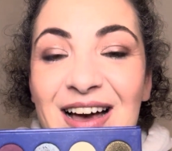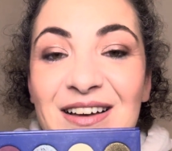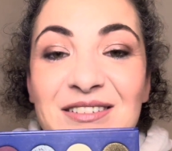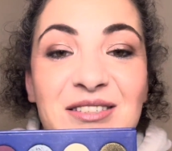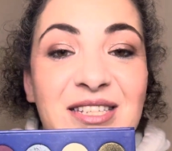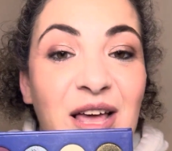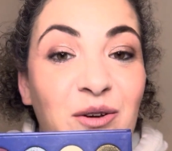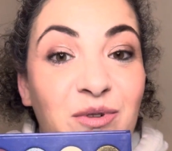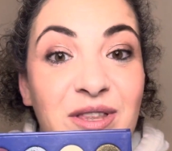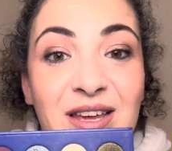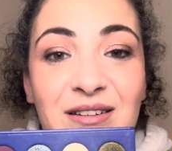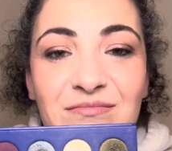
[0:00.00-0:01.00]
say
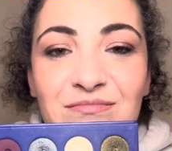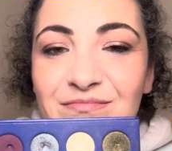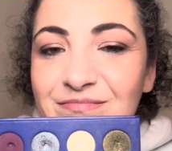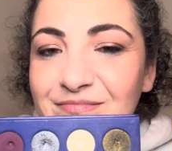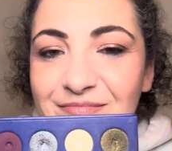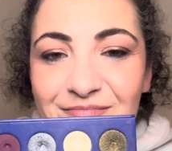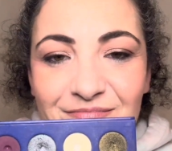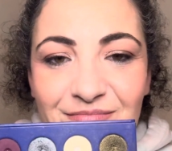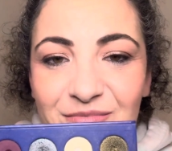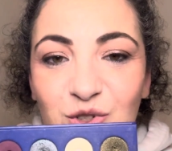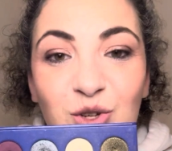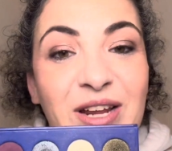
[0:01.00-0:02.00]
within
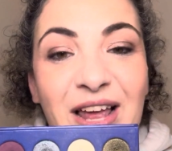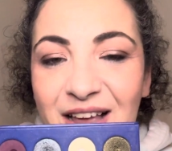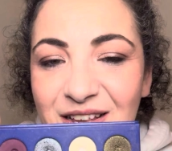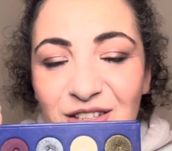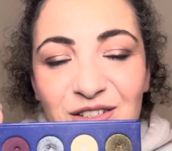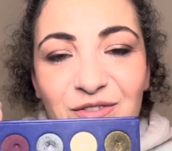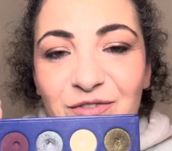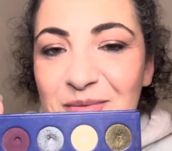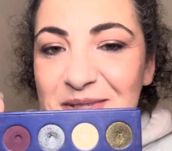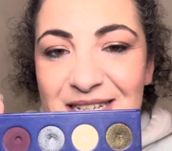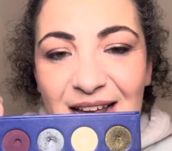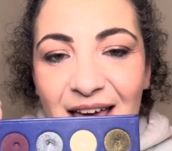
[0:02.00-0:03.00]
2 days from
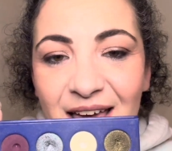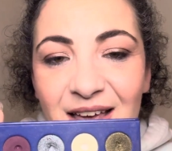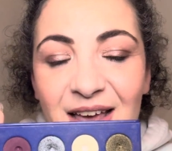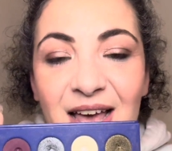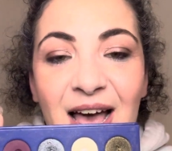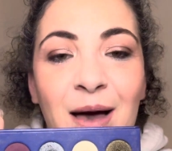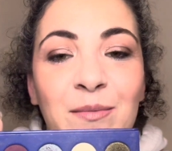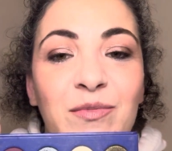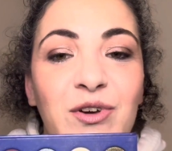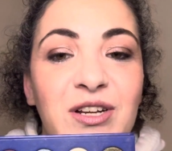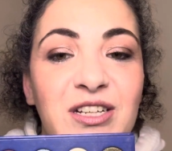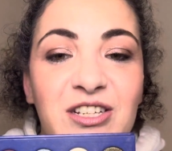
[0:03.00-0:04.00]
today, I'm
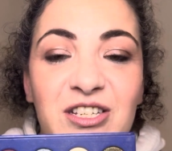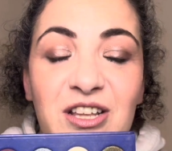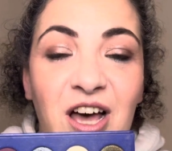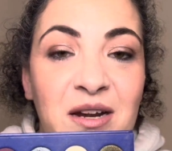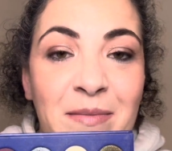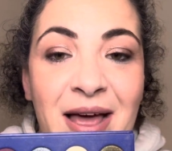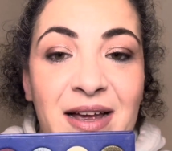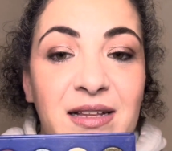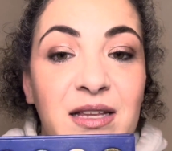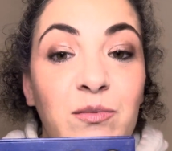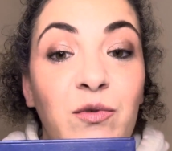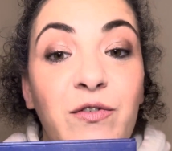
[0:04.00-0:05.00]
gonna just
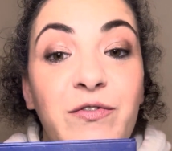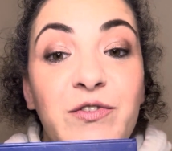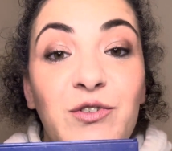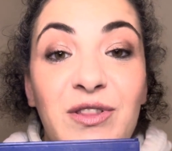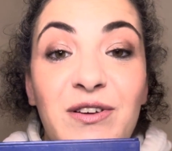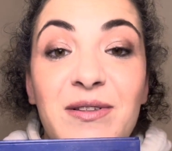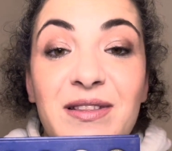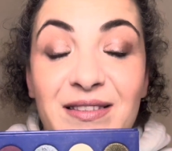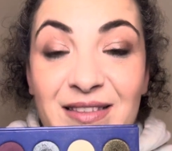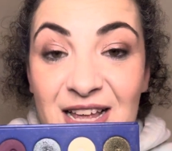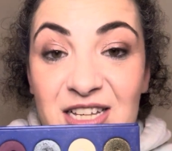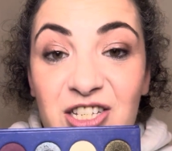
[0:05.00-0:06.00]
automatically move to the
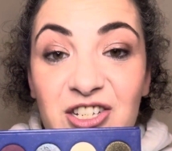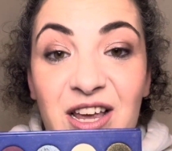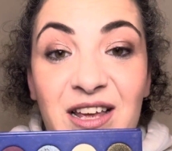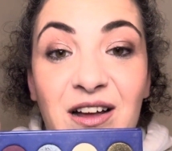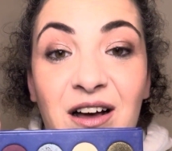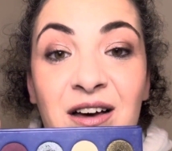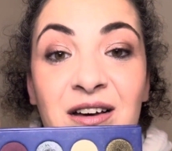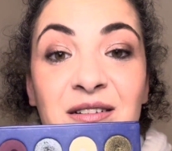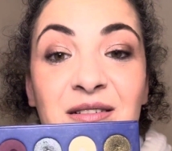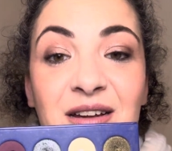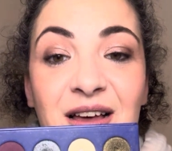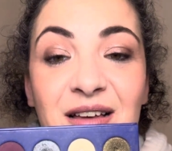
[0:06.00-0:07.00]
next shade
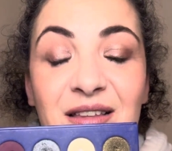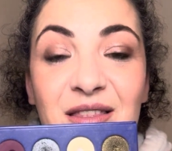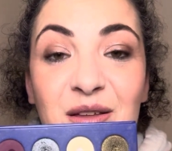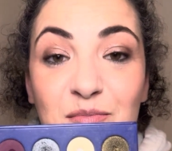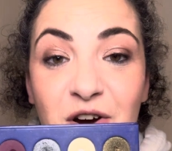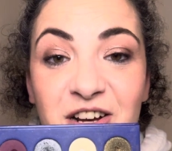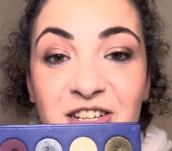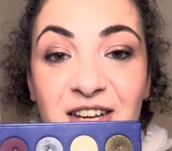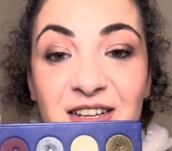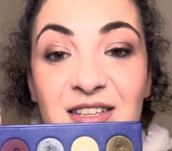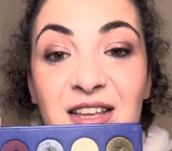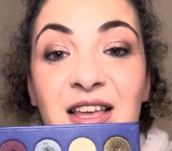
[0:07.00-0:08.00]
on the
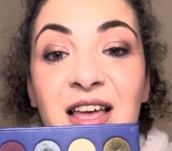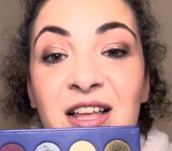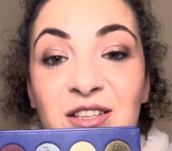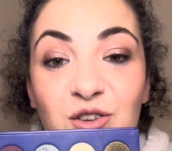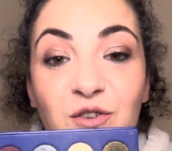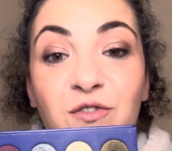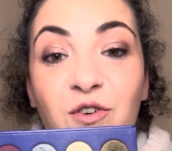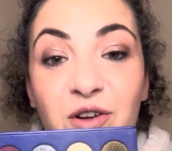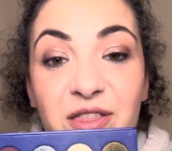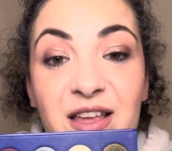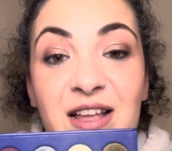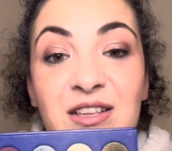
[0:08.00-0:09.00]
project, and so
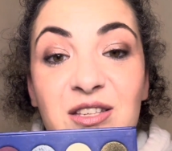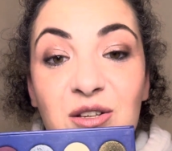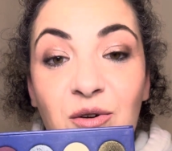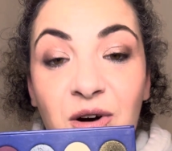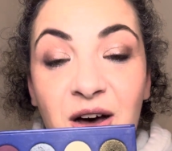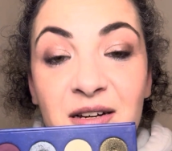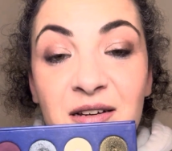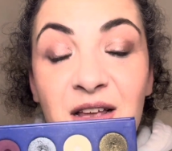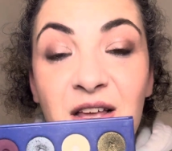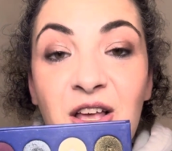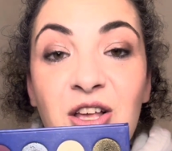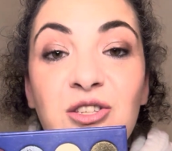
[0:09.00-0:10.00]
forth and so on.
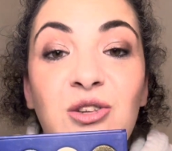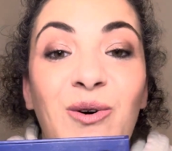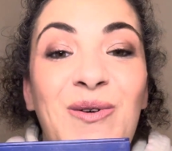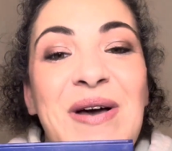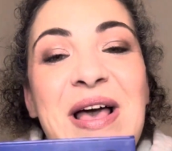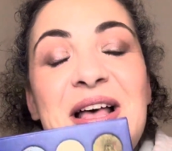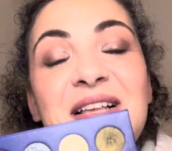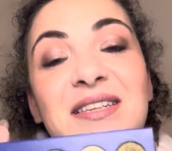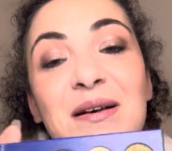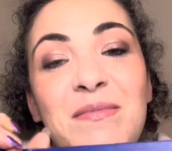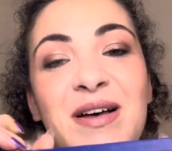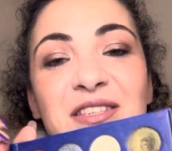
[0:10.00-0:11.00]
So
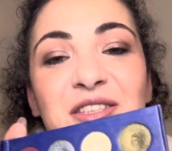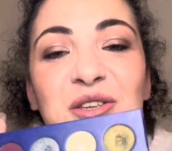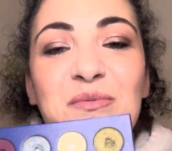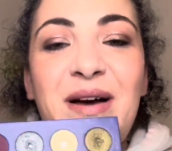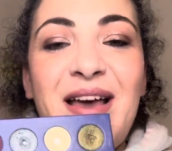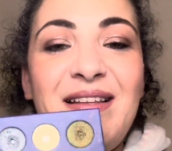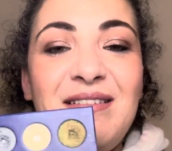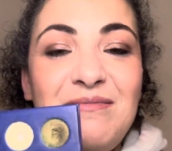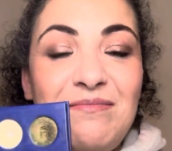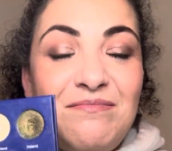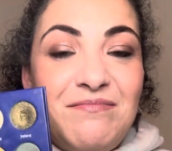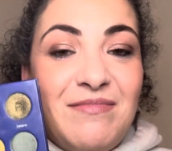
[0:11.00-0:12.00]
some months you might
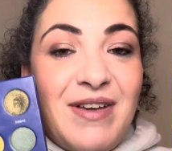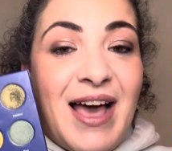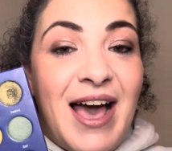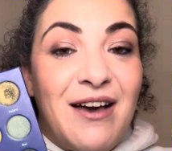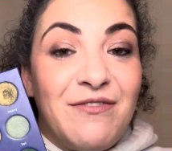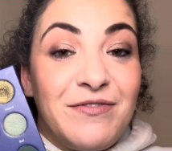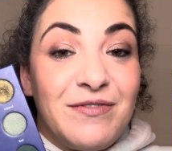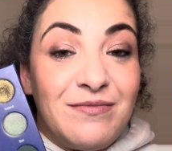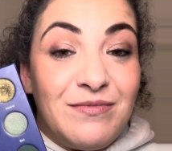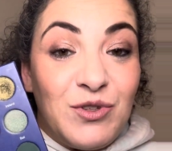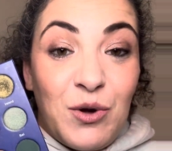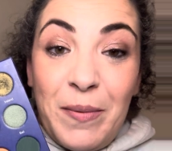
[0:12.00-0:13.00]
have
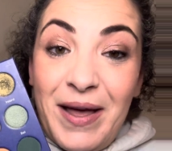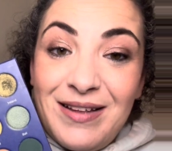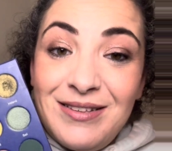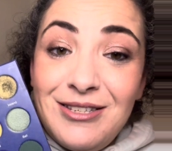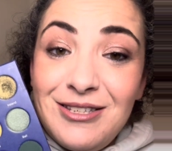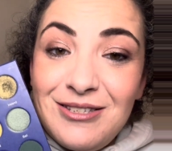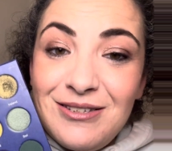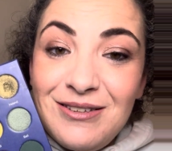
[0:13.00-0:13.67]
no pans,